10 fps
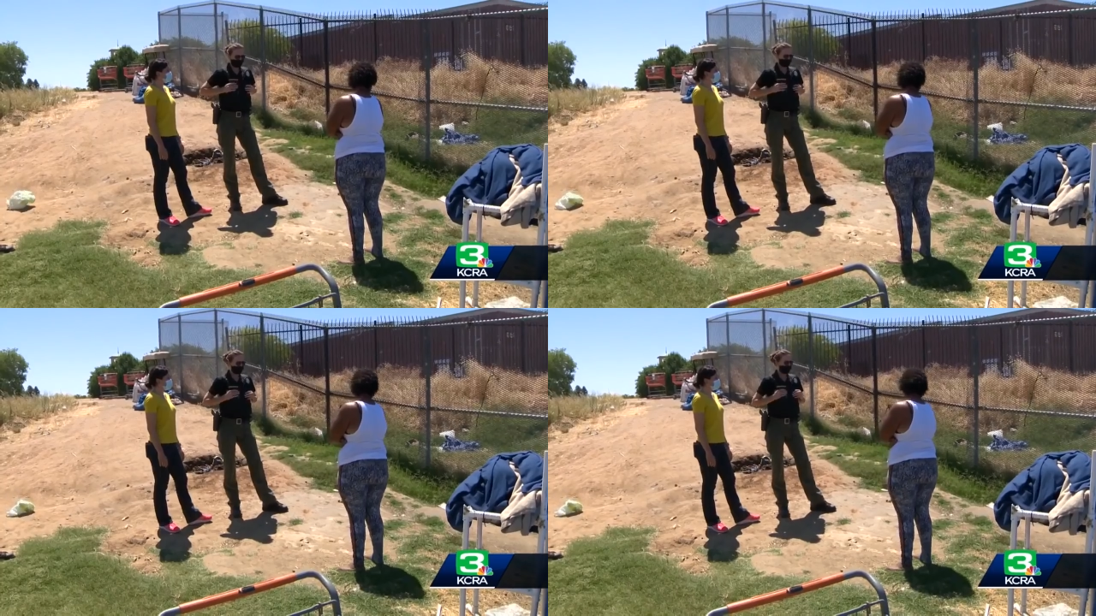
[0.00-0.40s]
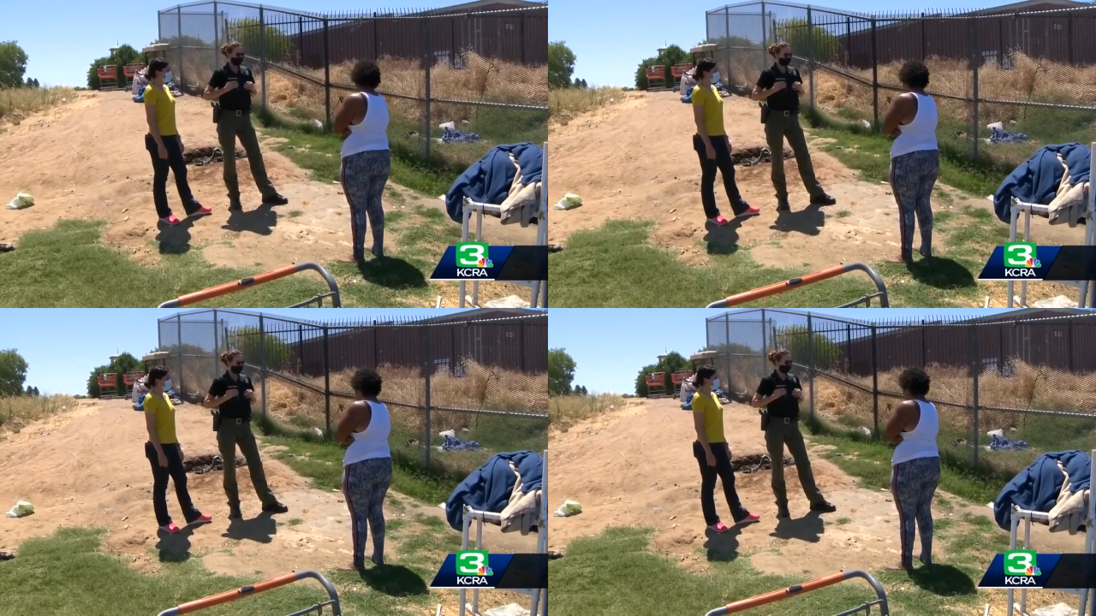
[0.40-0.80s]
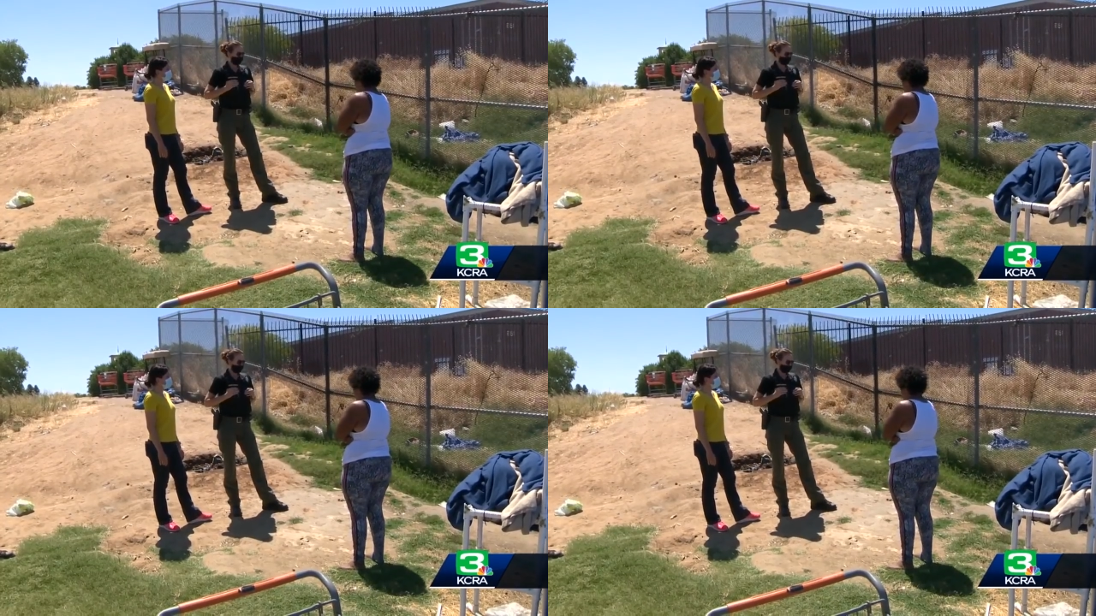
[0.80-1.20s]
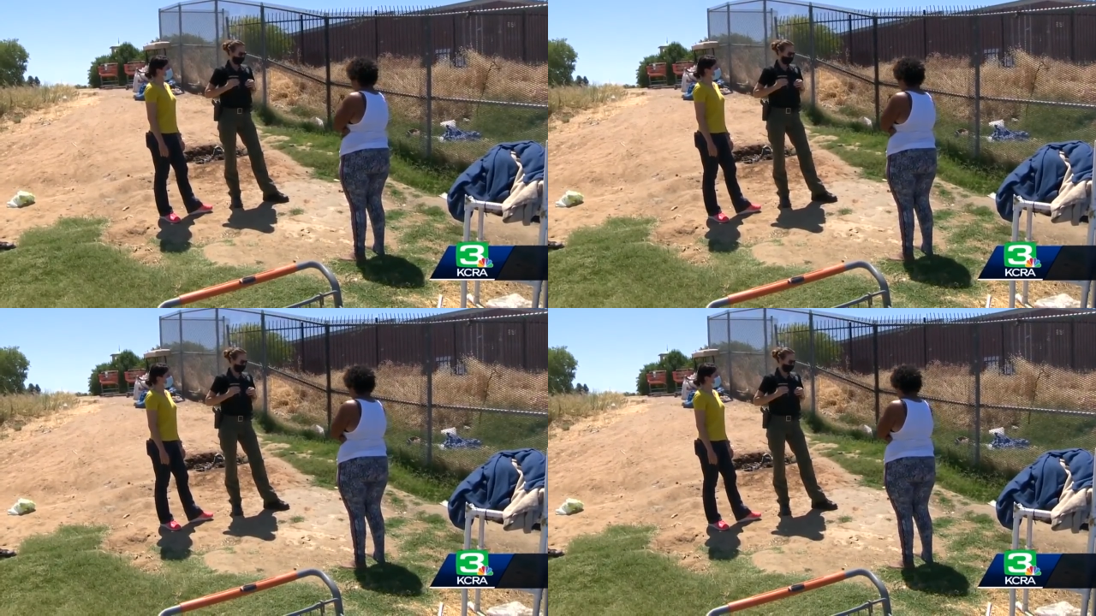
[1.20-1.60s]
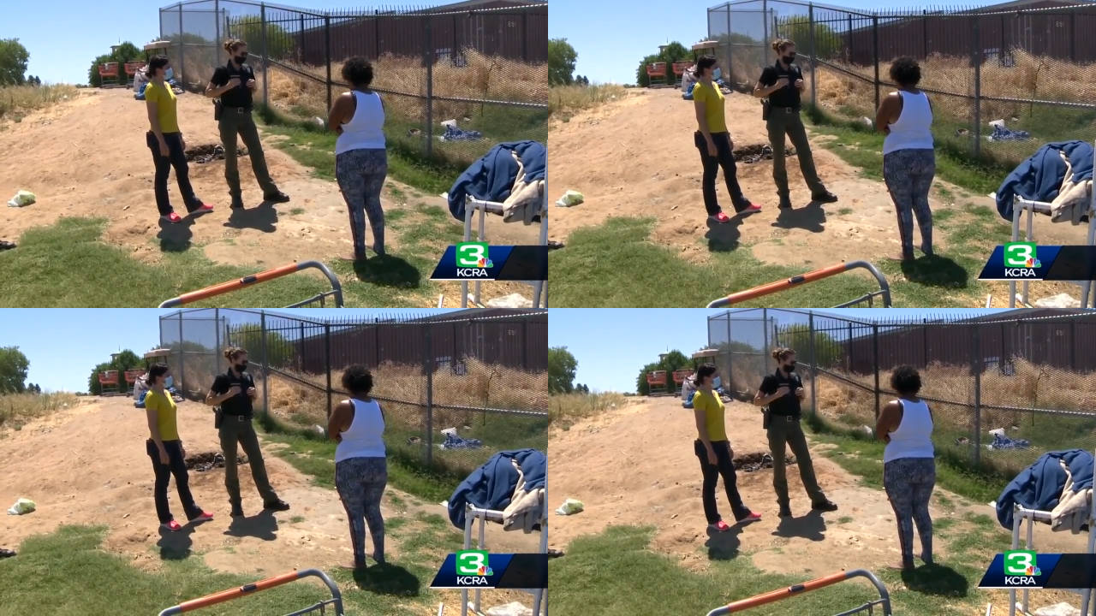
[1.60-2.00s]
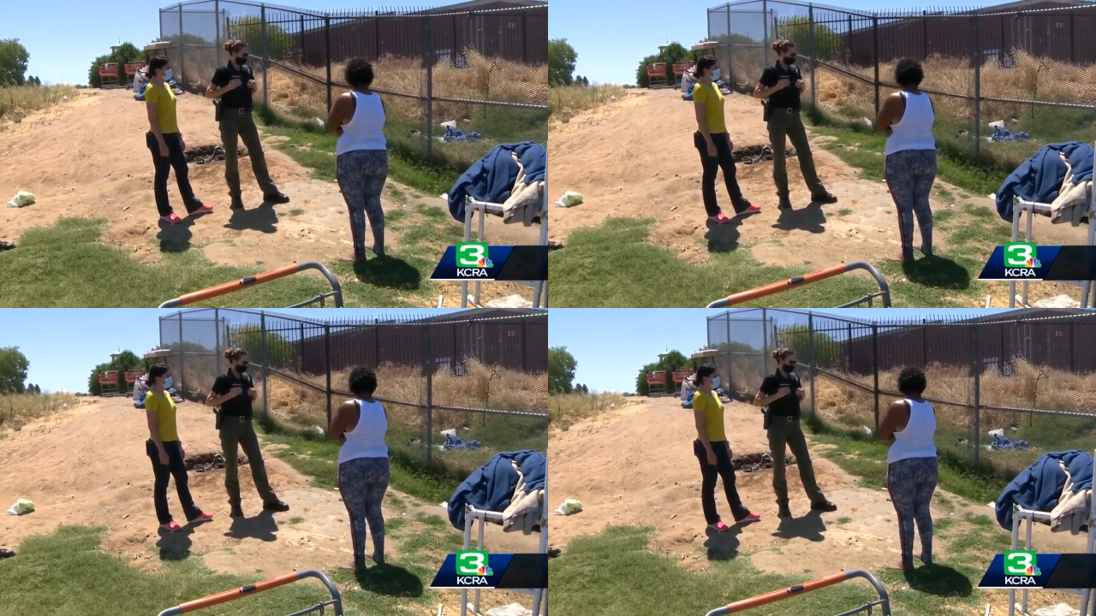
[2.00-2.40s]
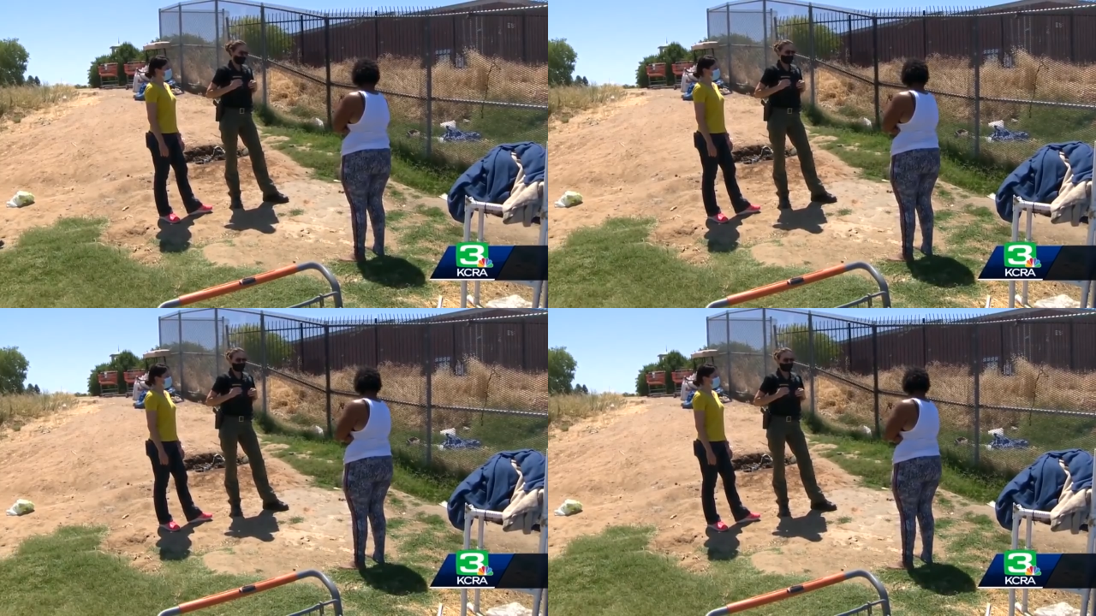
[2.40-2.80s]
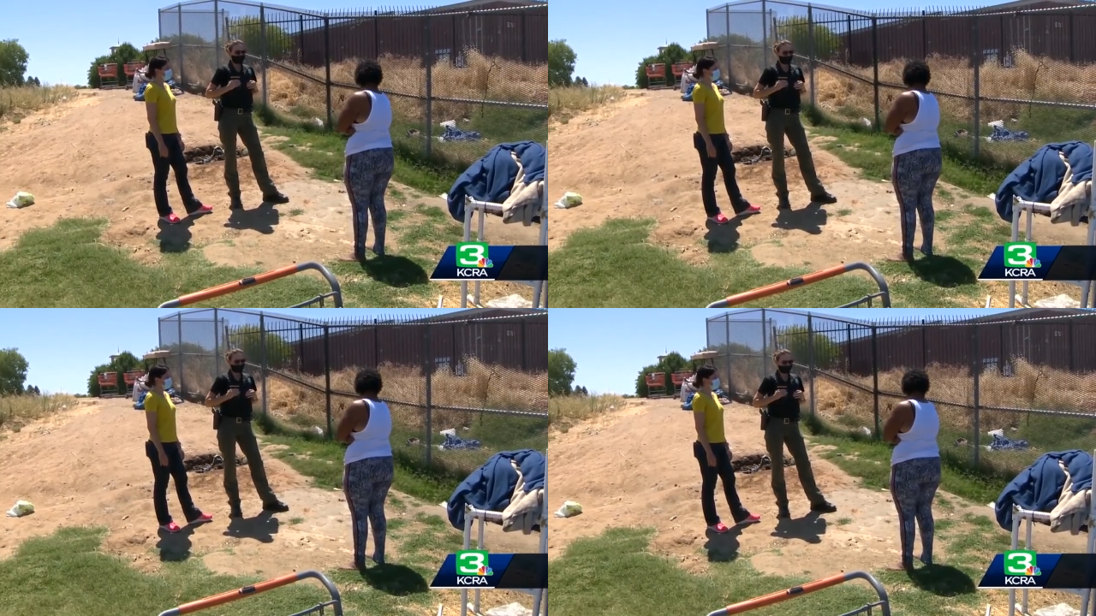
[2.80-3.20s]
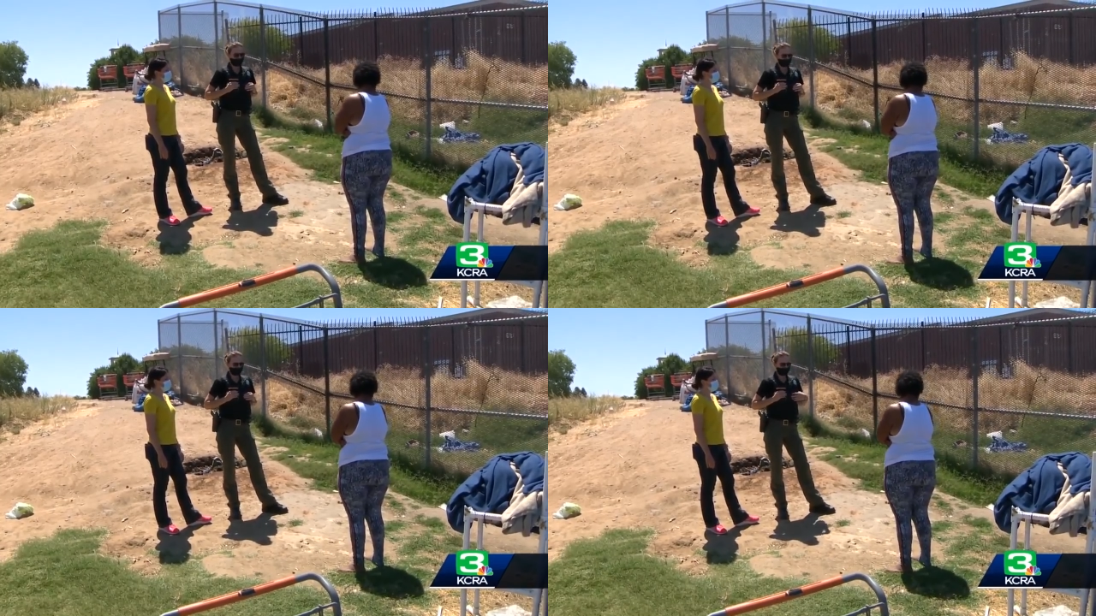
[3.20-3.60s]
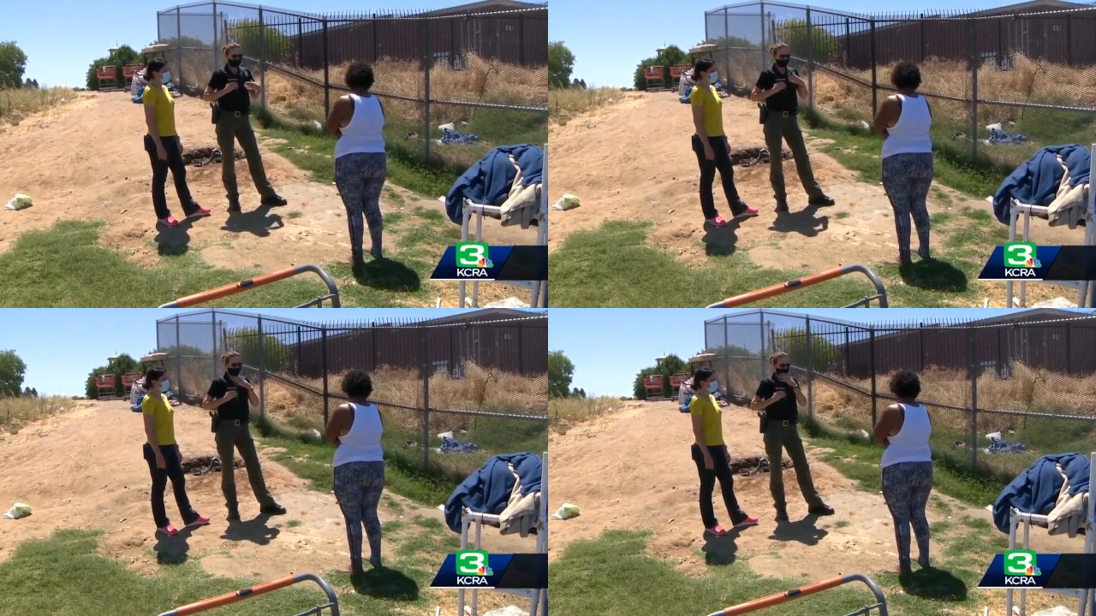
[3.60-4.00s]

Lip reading: No face is visible, so there are no lips to read.